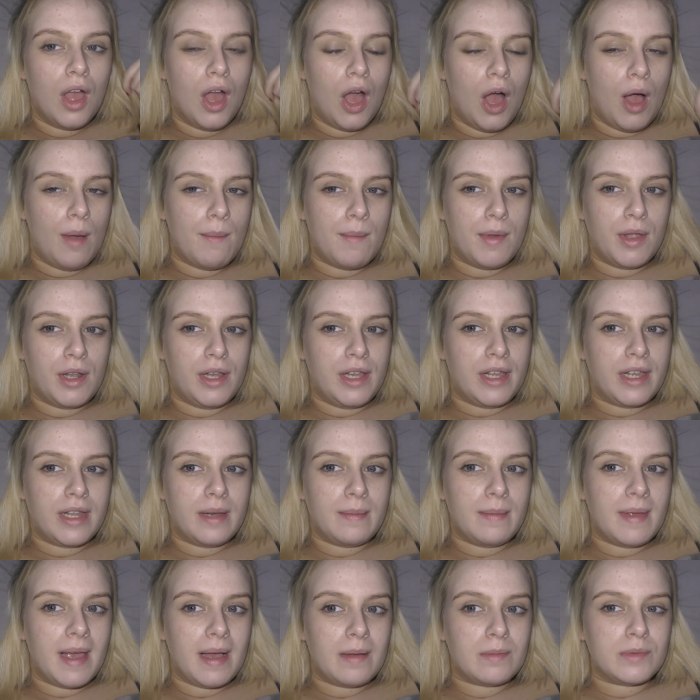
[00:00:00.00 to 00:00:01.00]
I'm only going
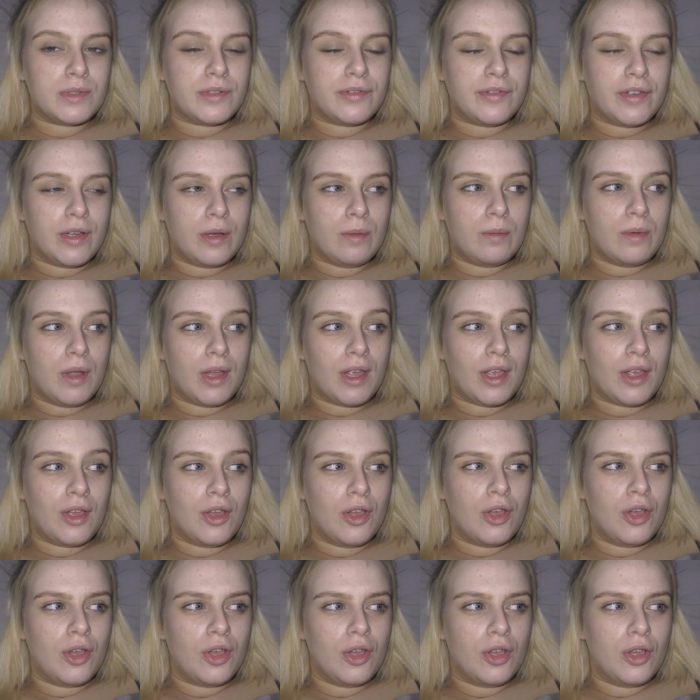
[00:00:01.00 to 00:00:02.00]
to be able to film like
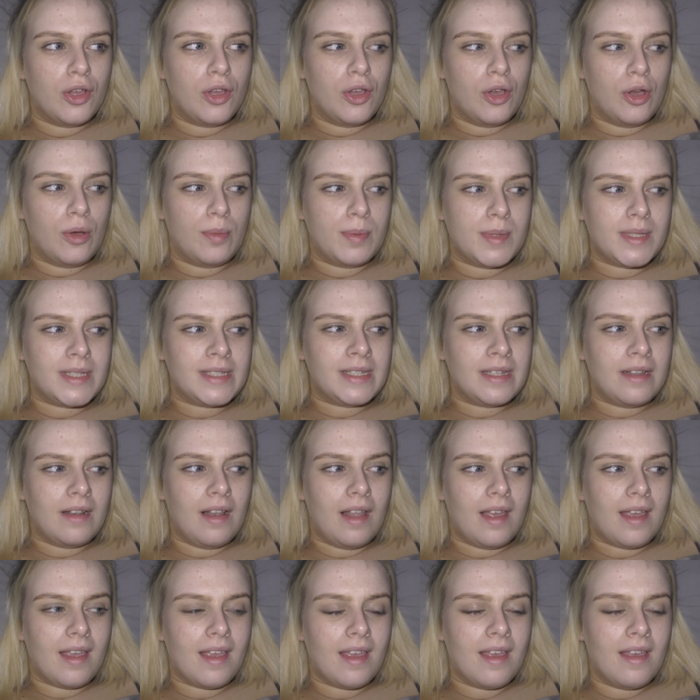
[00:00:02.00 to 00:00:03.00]
up until
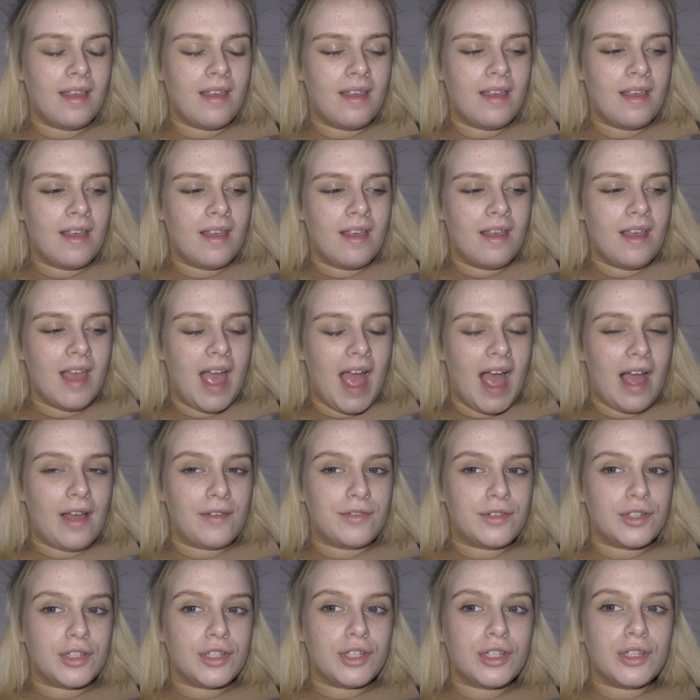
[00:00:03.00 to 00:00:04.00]
like
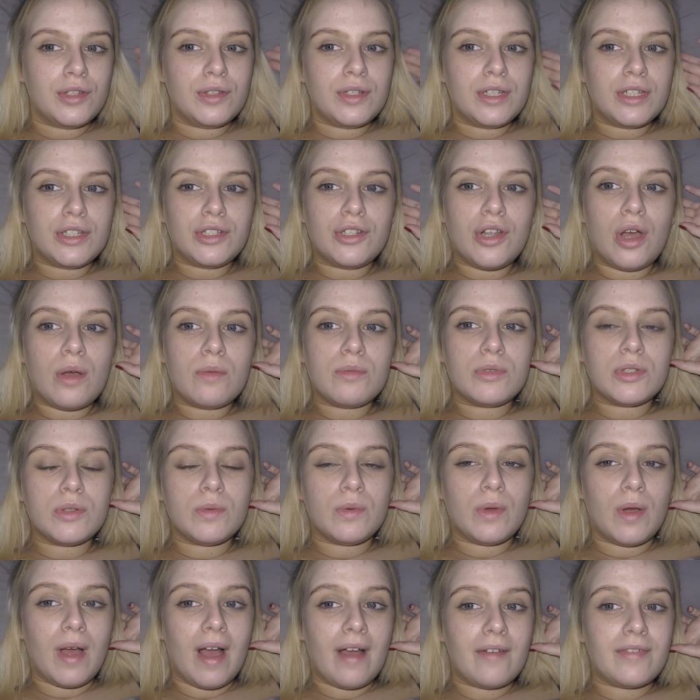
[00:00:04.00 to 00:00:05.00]
afternoonish time, because
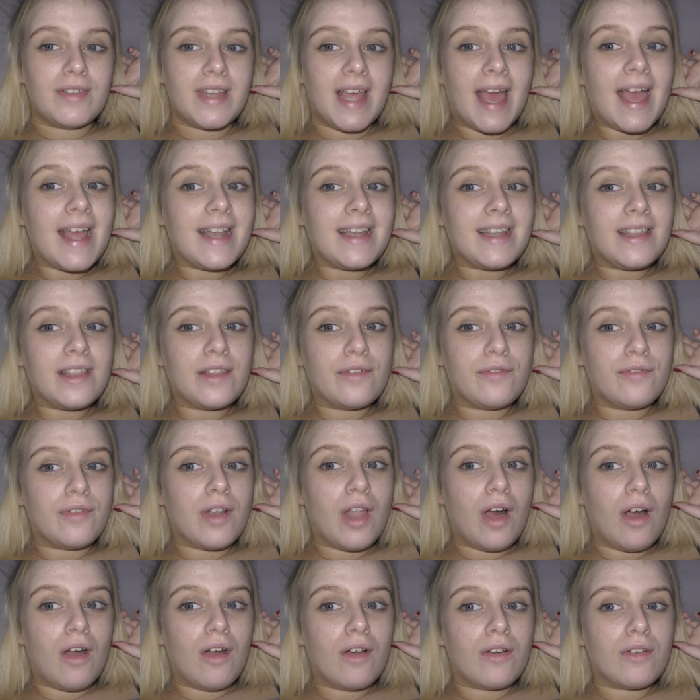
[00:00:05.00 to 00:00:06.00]
we'll have to edit the
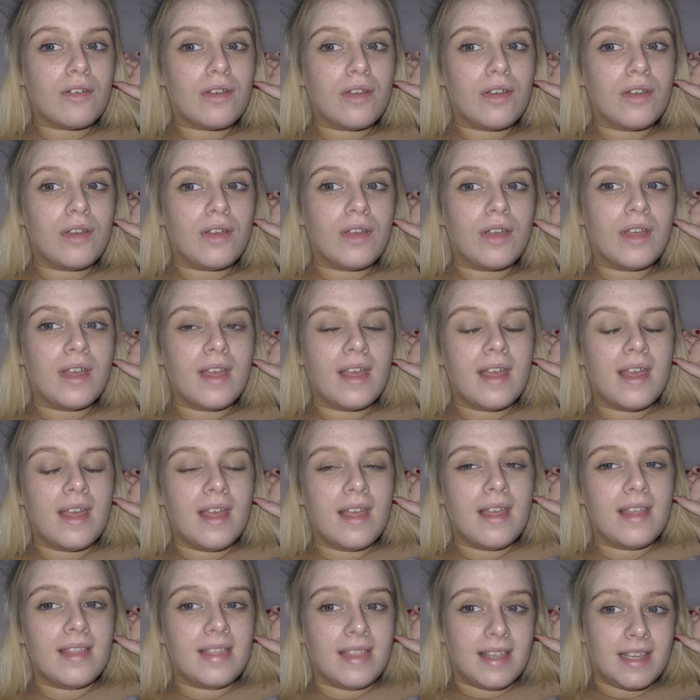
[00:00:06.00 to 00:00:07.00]
vlog,
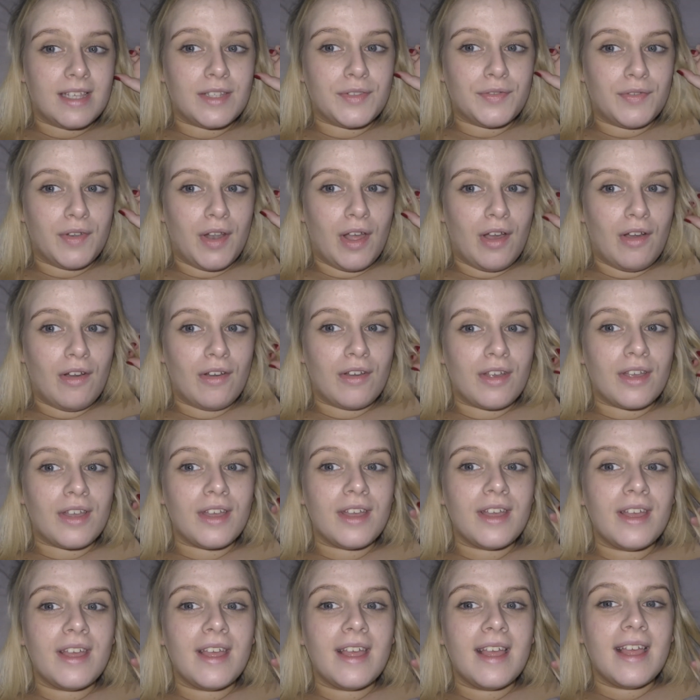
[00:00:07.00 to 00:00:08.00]
this vlog,
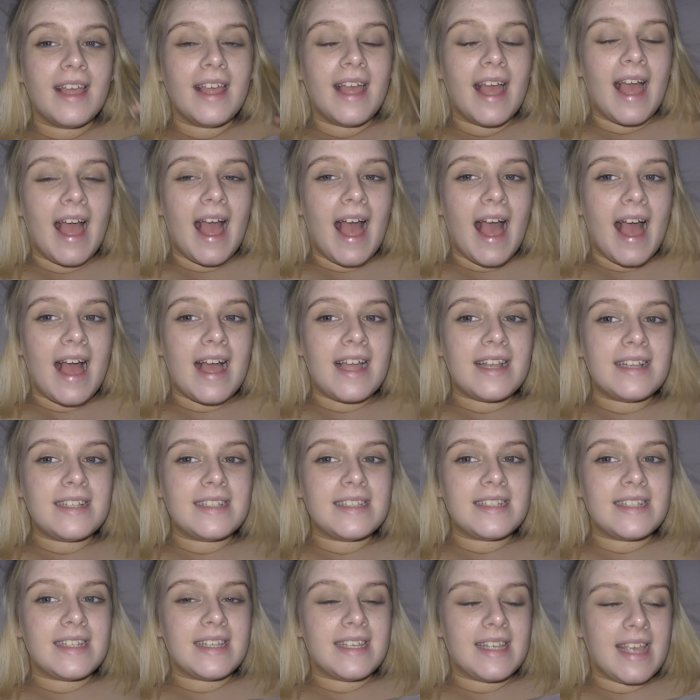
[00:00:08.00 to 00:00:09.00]

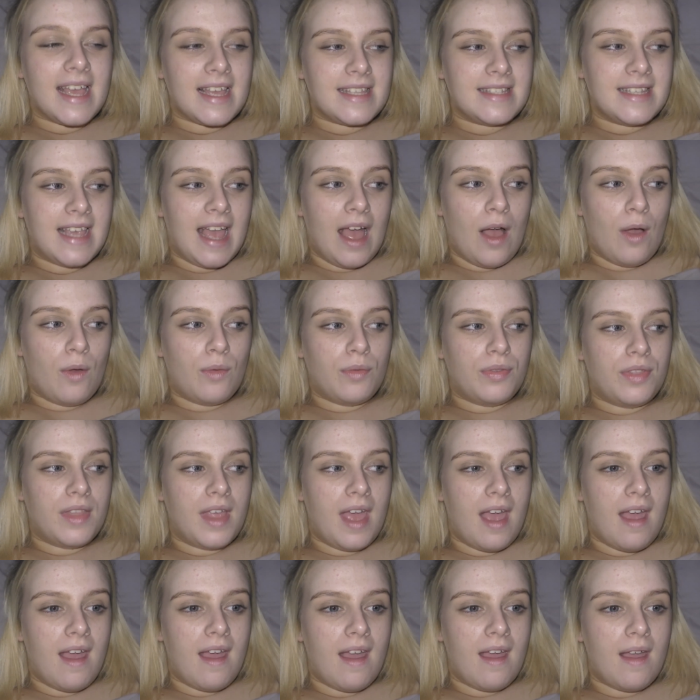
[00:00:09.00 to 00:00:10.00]
and get it out
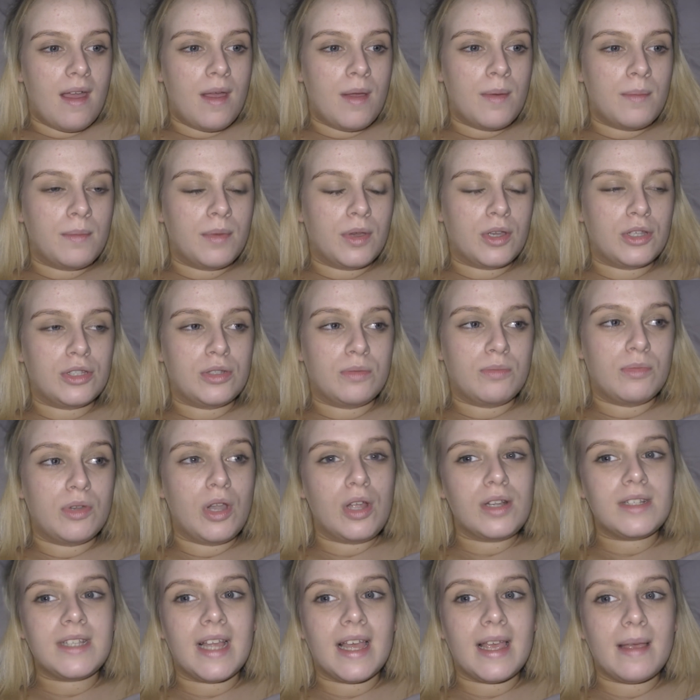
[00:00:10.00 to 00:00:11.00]
there, because I'm
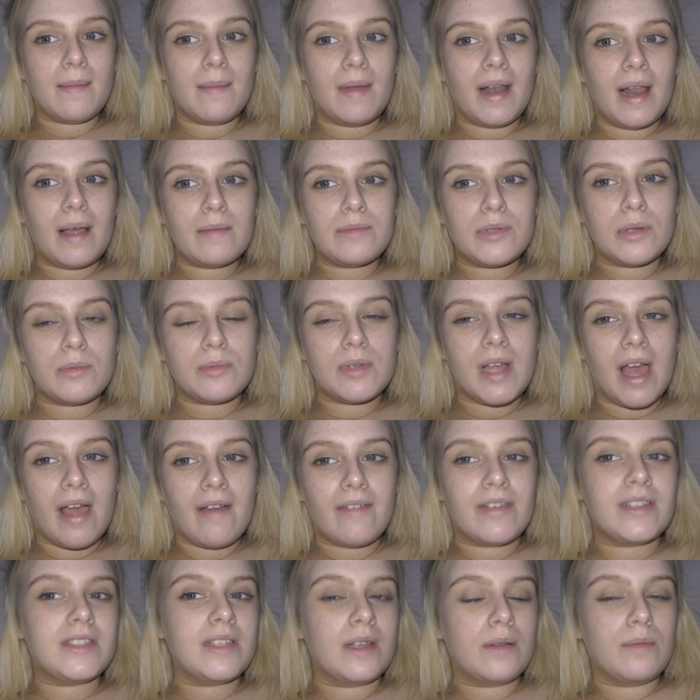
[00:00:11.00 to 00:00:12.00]
not taking my laptop to
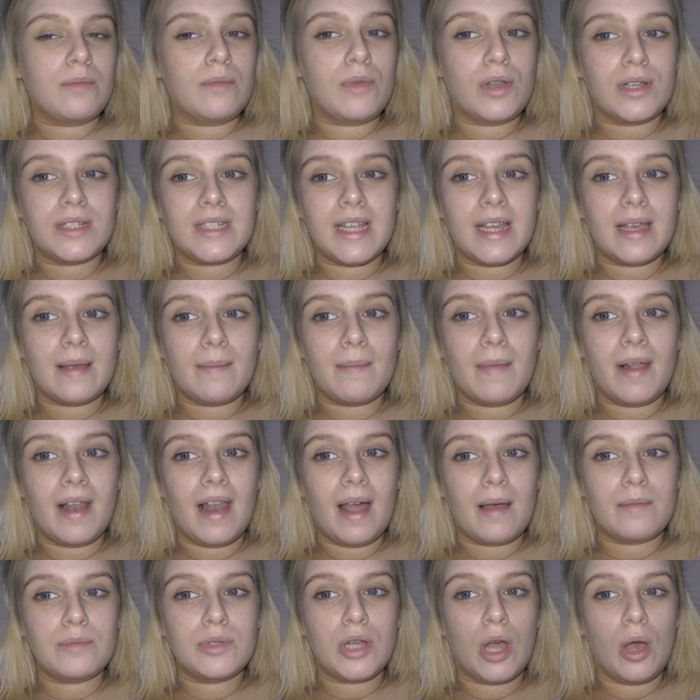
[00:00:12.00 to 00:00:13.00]
Harry's and I'm not taking my
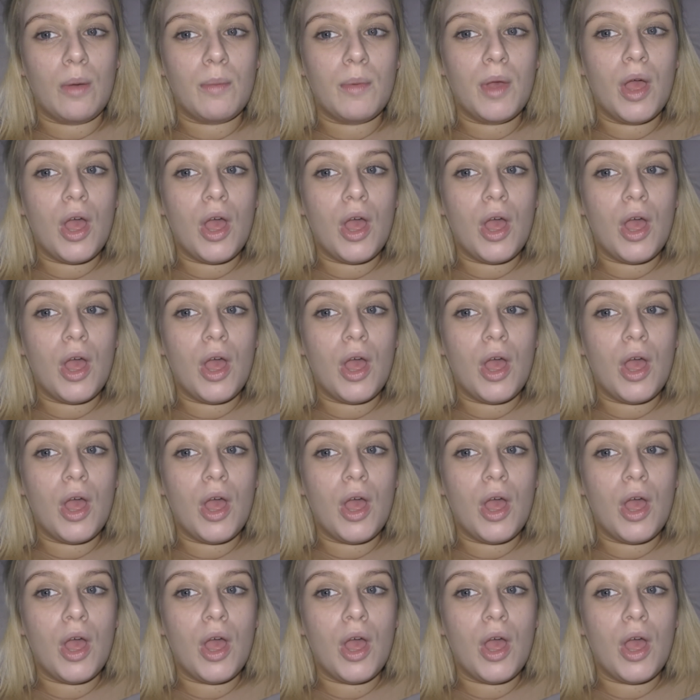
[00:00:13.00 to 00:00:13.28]
laptop